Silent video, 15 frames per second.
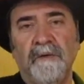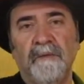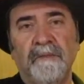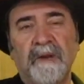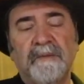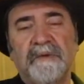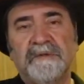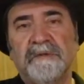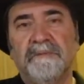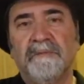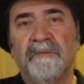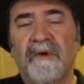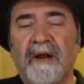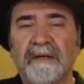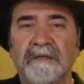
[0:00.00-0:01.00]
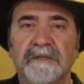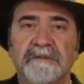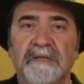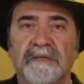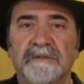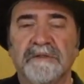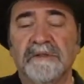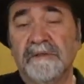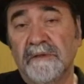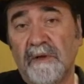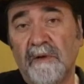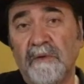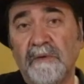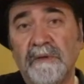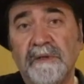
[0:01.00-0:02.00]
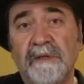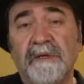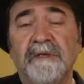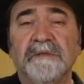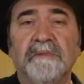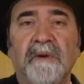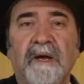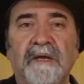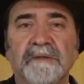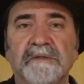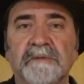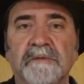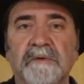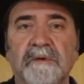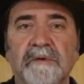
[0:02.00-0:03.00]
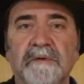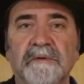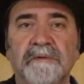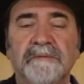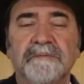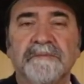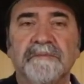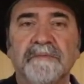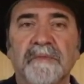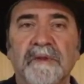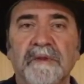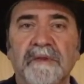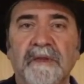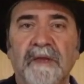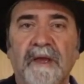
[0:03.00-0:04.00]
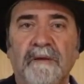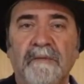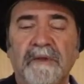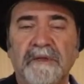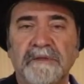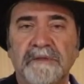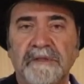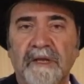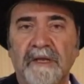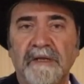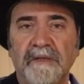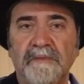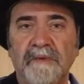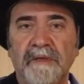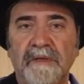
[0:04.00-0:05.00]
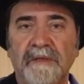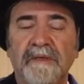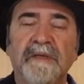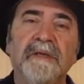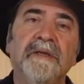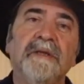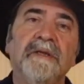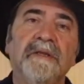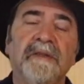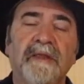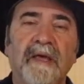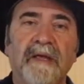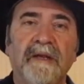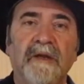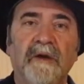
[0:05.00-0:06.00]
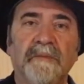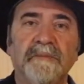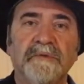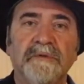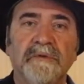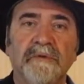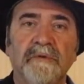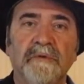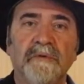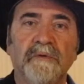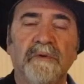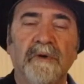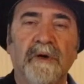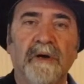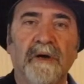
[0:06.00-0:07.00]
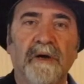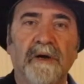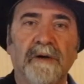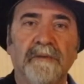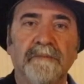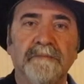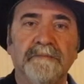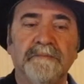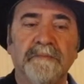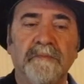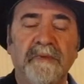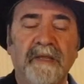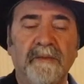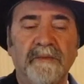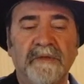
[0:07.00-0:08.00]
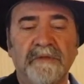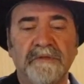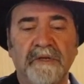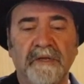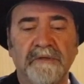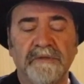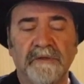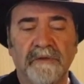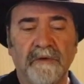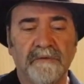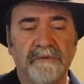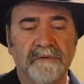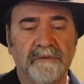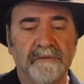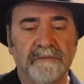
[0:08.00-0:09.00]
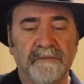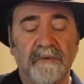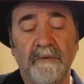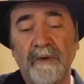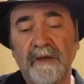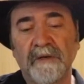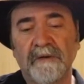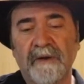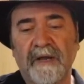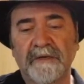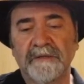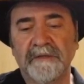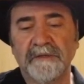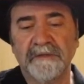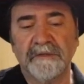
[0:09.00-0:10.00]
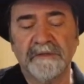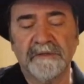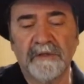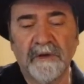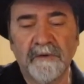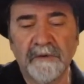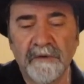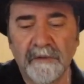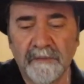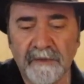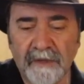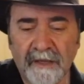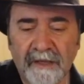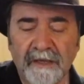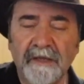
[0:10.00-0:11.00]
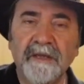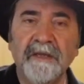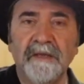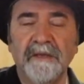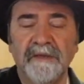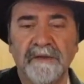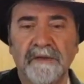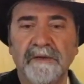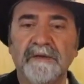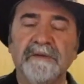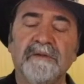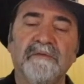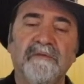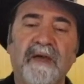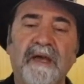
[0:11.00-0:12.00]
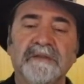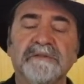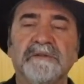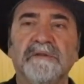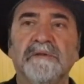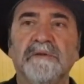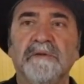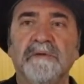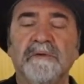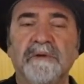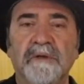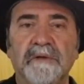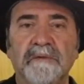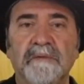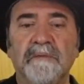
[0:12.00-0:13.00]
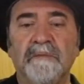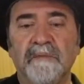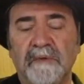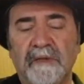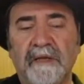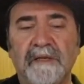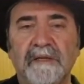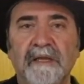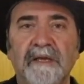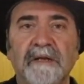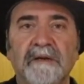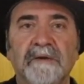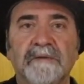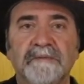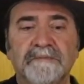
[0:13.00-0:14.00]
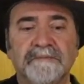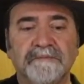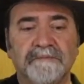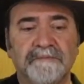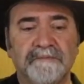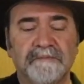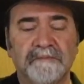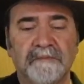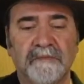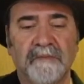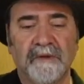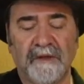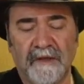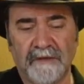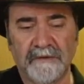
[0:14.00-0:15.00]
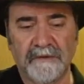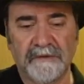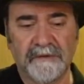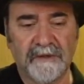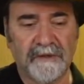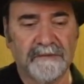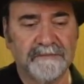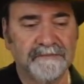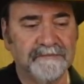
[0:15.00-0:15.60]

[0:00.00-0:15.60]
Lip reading: Remember to practice as slowly as possible with a steady beat. That helps you be able to change the notes quicker, actually. The slower you play, the faster you can play later. Interesting.